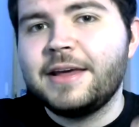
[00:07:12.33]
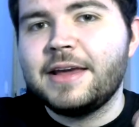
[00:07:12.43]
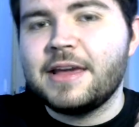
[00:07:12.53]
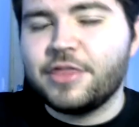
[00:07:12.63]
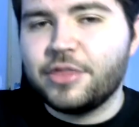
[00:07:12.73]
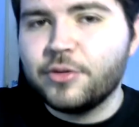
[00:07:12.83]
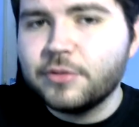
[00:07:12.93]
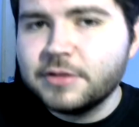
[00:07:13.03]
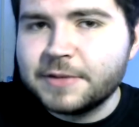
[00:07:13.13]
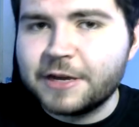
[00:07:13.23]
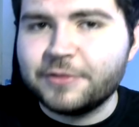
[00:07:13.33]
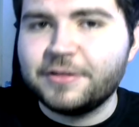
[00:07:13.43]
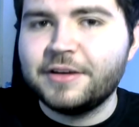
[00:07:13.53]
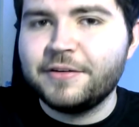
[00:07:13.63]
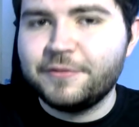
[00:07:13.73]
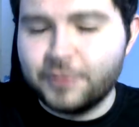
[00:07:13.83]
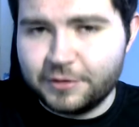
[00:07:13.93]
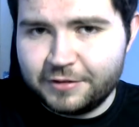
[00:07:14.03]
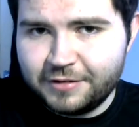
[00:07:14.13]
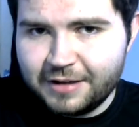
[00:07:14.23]
He thought about it
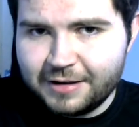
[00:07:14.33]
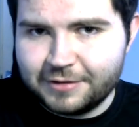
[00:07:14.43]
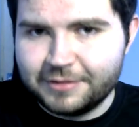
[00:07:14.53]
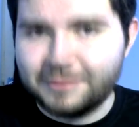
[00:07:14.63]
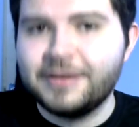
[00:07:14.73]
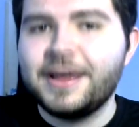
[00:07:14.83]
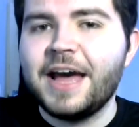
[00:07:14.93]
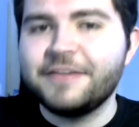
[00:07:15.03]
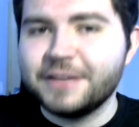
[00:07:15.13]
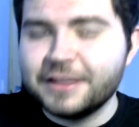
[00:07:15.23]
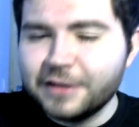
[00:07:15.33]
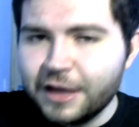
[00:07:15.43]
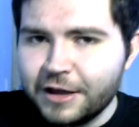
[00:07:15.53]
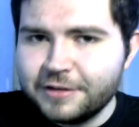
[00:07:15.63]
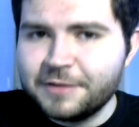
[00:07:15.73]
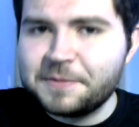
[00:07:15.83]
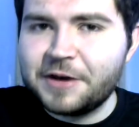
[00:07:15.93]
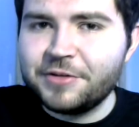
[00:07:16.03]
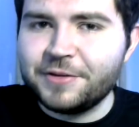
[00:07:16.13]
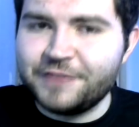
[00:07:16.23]
for a second. Having learnt
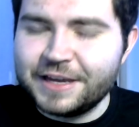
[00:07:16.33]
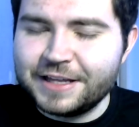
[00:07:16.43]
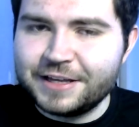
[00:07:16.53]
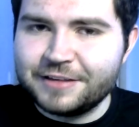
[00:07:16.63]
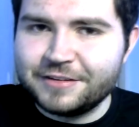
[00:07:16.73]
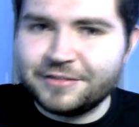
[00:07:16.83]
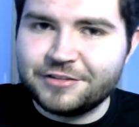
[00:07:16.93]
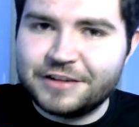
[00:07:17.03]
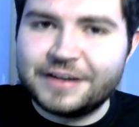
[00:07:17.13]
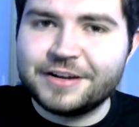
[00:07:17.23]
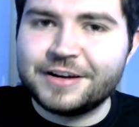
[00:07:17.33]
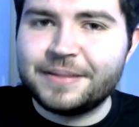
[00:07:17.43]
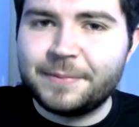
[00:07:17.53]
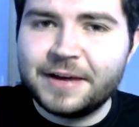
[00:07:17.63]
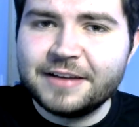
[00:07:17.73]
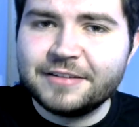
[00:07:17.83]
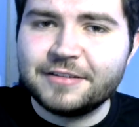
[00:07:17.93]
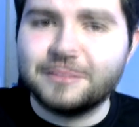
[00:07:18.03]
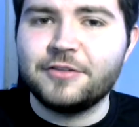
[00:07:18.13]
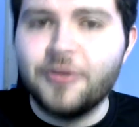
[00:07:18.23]
about the failures of the Jedi in the past
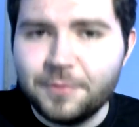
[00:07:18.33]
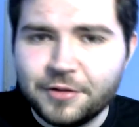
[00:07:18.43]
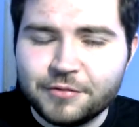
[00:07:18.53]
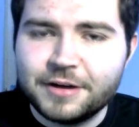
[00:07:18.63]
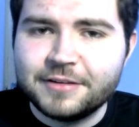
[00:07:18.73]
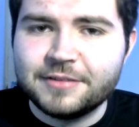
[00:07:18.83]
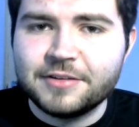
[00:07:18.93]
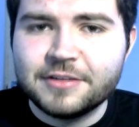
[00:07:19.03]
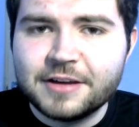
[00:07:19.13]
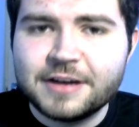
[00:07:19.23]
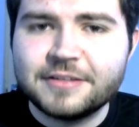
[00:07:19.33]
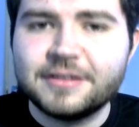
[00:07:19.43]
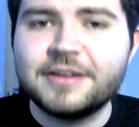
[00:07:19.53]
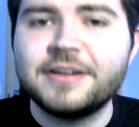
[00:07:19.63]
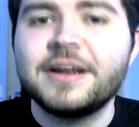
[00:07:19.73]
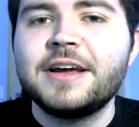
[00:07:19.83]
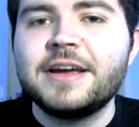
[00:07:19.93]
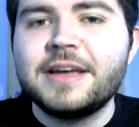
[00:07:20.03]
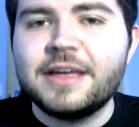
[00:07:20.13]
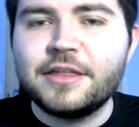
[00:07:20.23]
to stop the rise of the dark side,
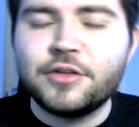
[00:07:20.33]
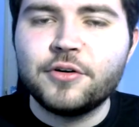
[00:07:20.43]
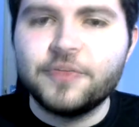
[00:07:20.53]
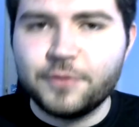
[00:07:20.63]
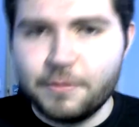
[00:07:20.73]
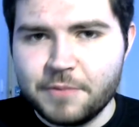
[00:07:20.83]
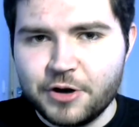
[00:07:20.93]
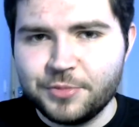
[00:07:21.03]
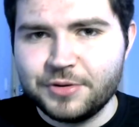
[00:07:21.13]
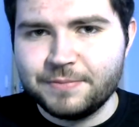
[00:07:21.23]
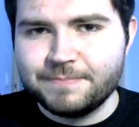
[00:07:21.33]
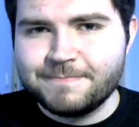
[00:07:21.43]
he thought for a moment,